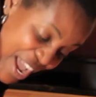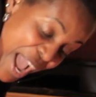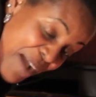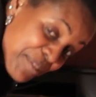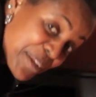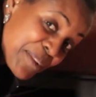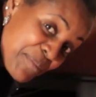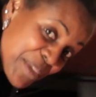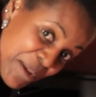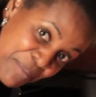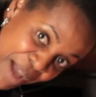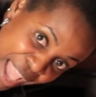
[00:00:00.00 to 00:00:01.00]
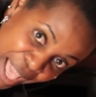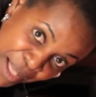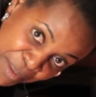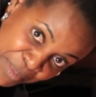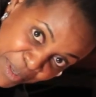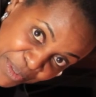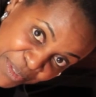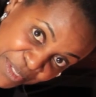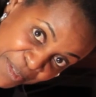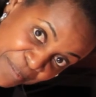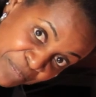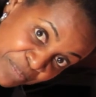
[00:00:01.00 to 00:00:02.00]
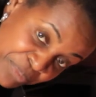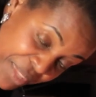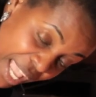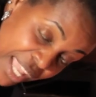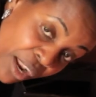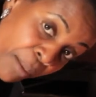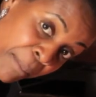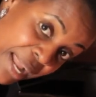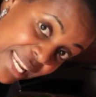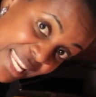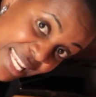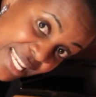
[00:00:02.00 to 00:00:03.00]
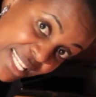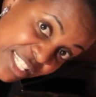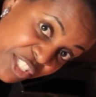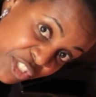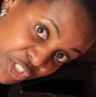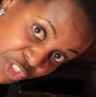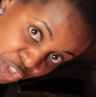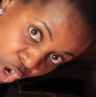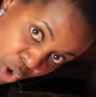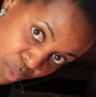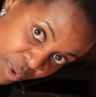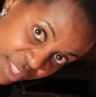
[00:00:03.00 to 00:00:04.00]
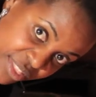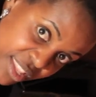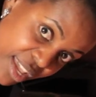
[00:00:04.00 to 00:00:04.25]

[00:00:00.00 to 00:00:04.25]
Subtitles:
I'm going to be on my elbows and on my knees to start with.